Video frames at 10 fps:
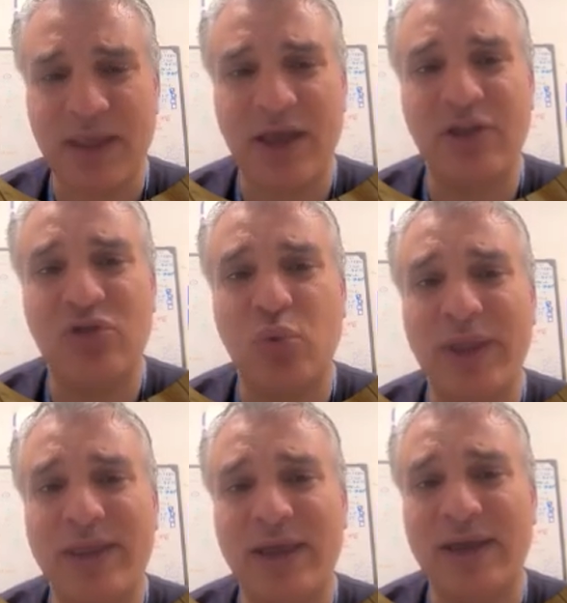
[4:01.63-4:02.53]
In
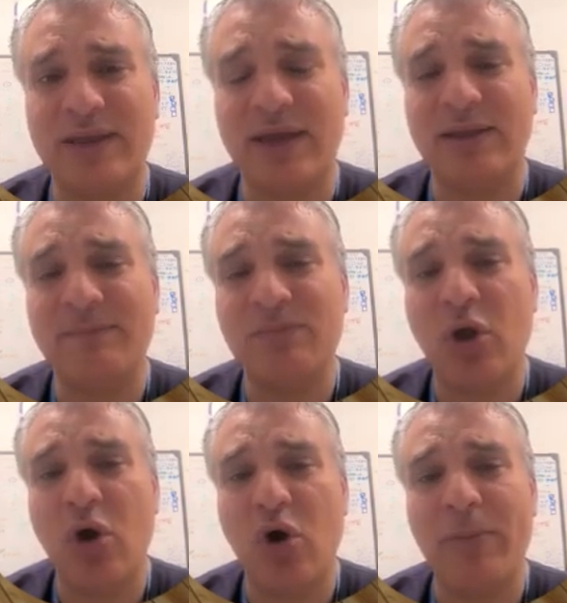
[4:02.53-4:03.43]
2018,
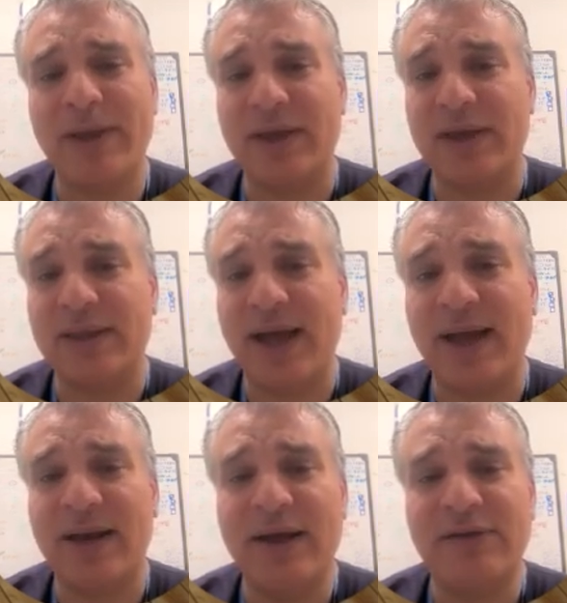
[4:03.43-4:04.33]
Hobbing et al.
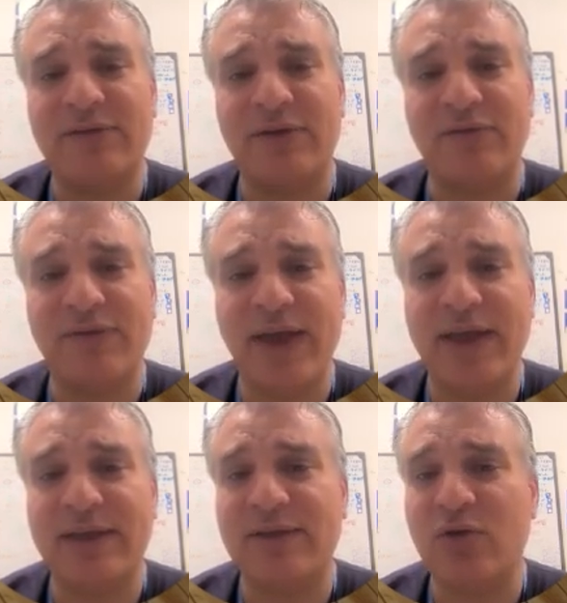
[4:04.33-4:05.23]

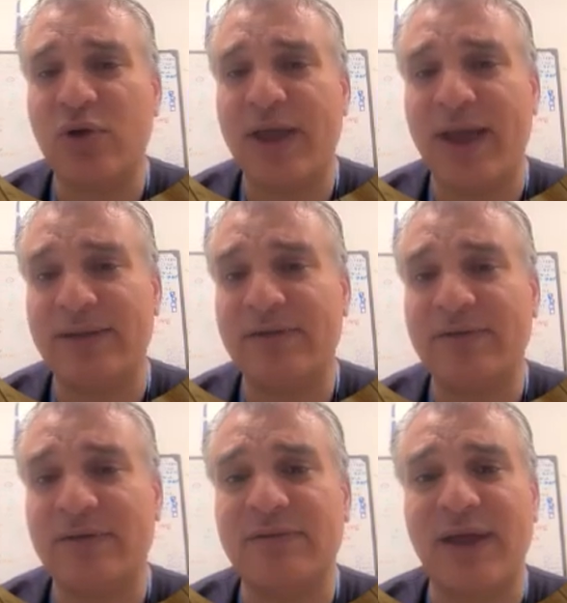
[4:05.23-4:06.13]
Surveyed UK
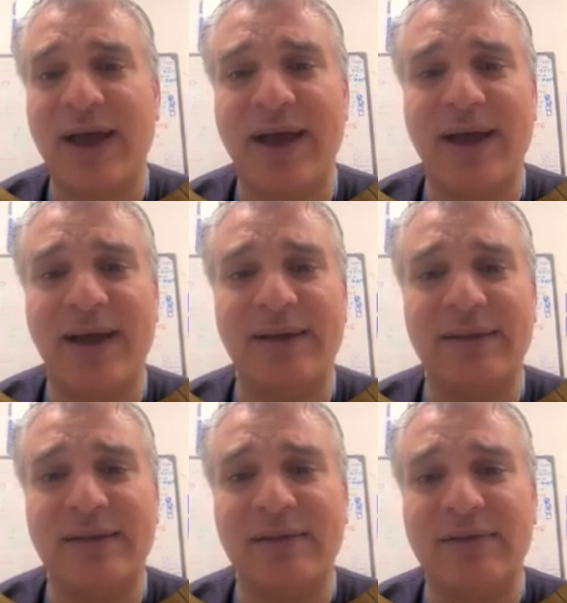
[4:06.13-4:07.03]
anesthetists, and
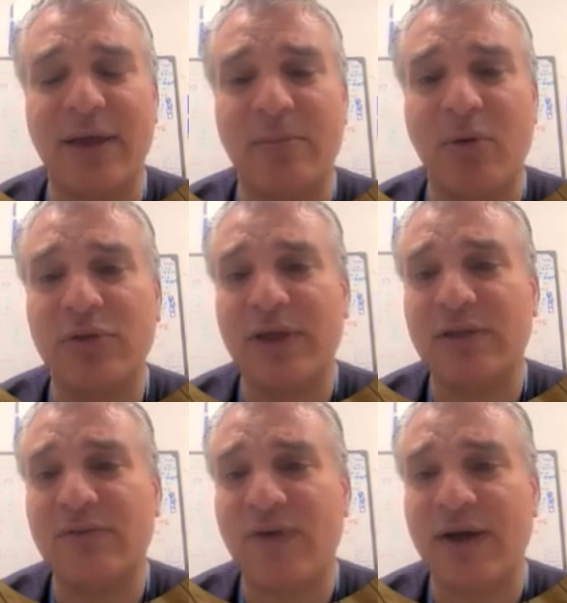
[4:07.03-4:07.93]
the important
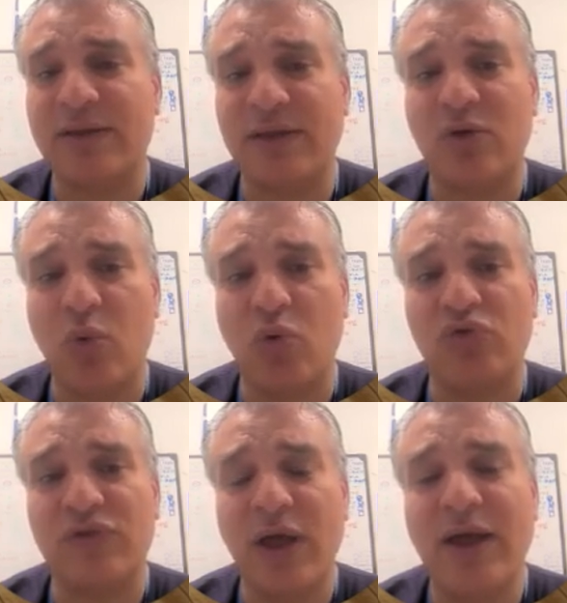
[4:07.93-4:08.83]
finding
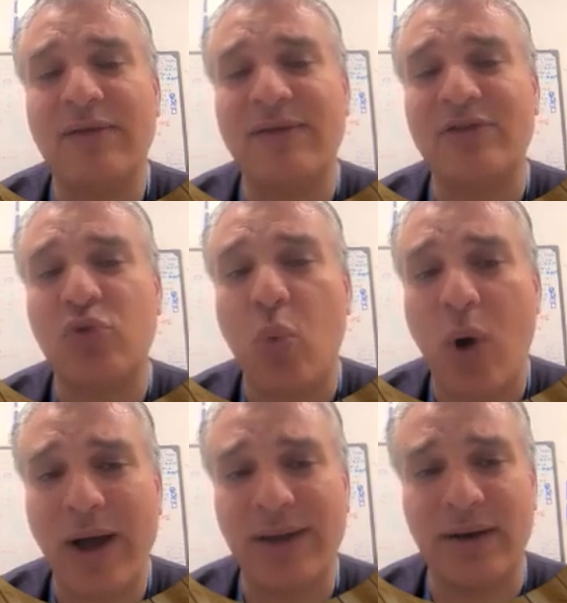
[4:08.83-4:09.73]
was that
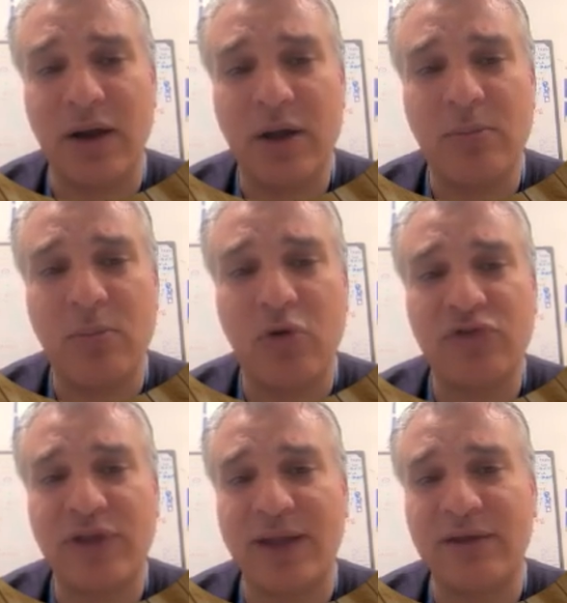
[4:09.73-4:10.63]
while most
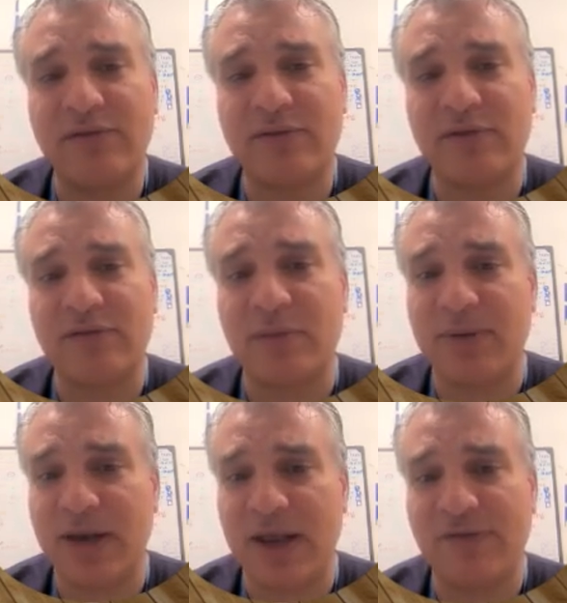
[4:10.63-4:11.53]
anesthetists
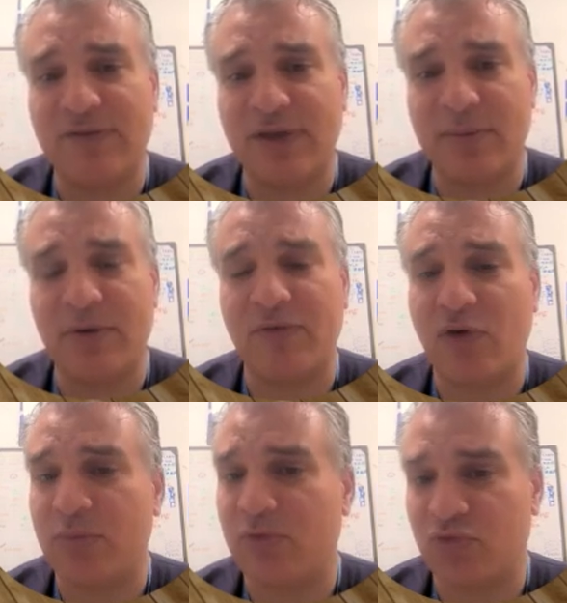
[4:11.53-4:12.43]
believe they
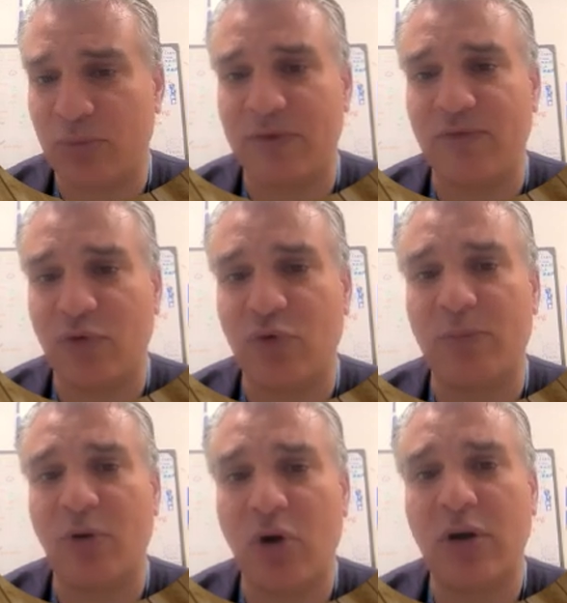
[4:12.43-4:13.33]
perform Stop Before You
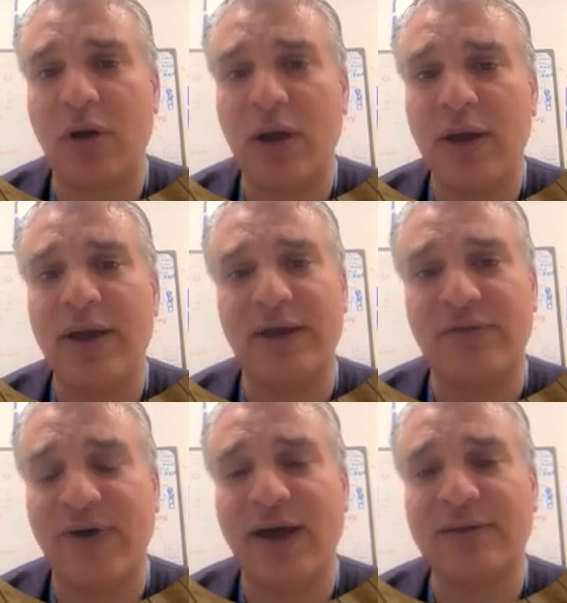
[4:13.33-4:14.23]
block, in
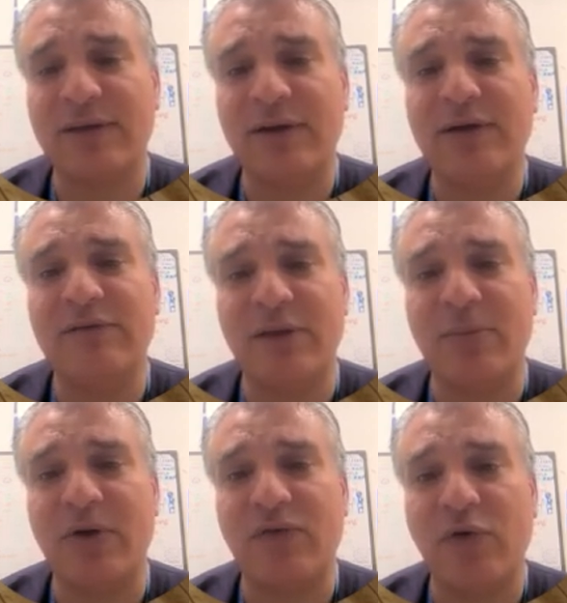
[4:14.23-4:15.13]
fact, they
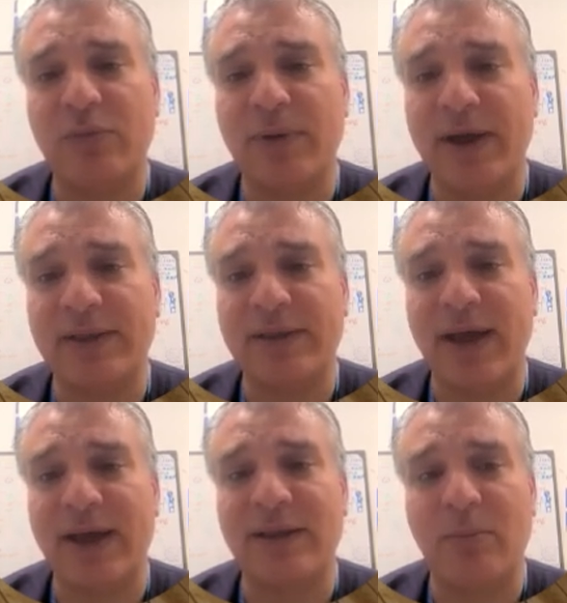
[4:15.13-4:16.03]
perform it
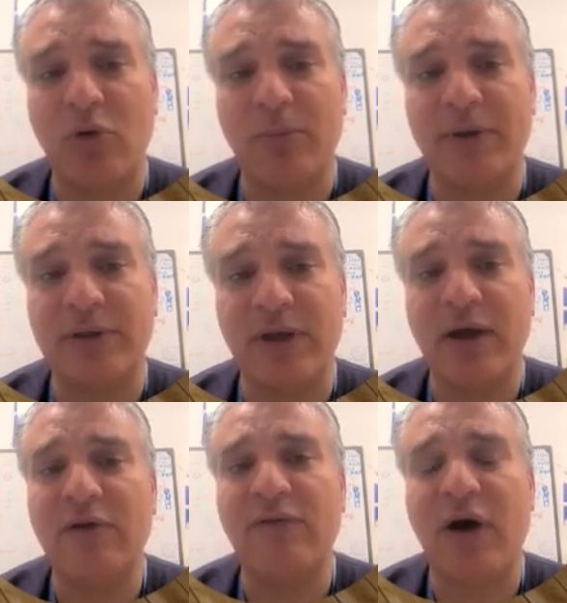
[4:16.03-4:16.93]
at a moment
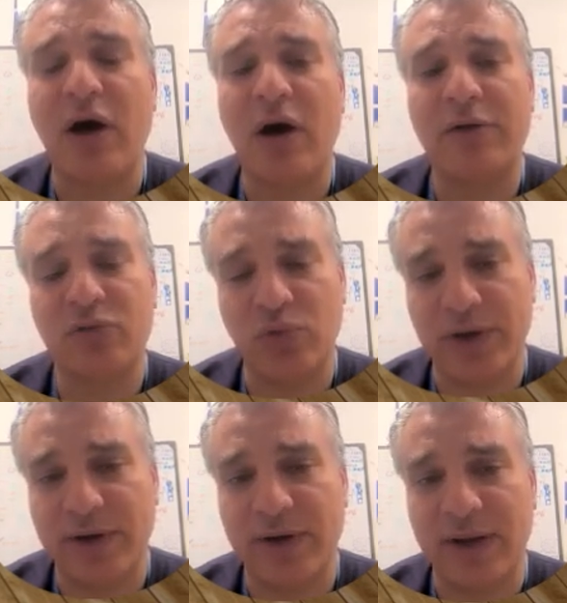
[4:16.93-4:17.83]
far too
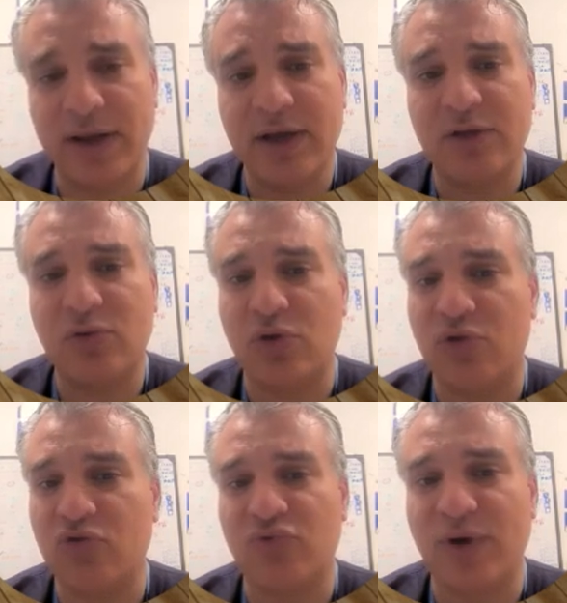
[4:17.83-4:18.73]
early to
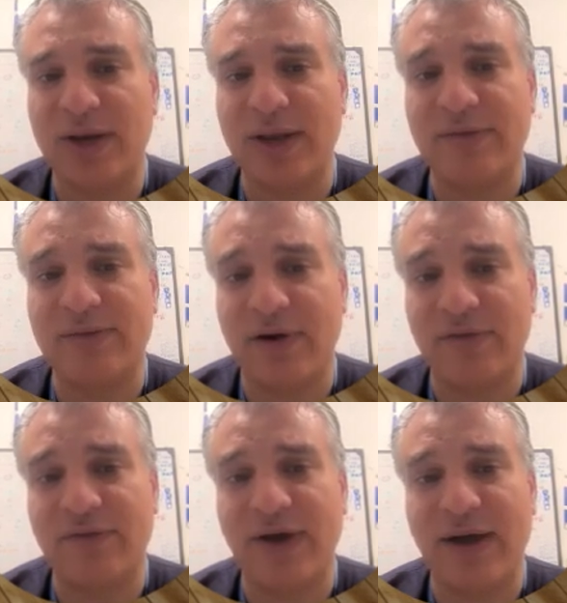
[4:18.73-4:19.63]
usually
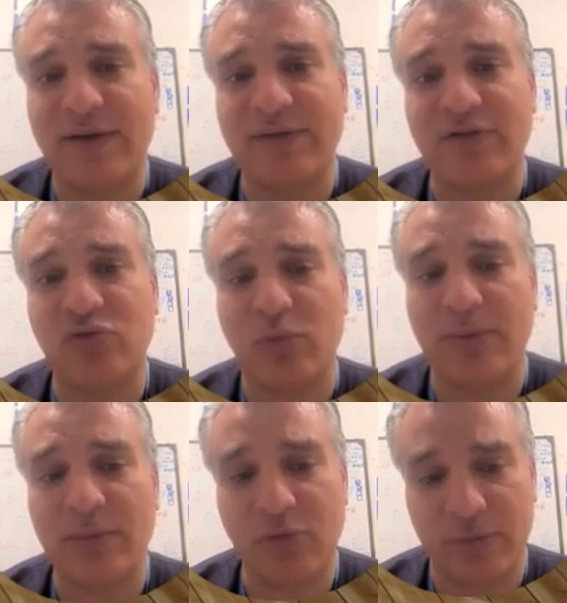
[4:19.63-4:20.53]
serve as a stop
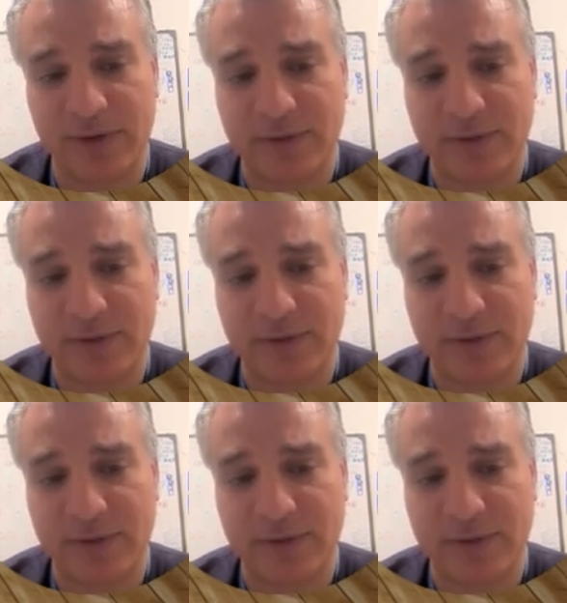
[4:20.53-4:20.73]
moment.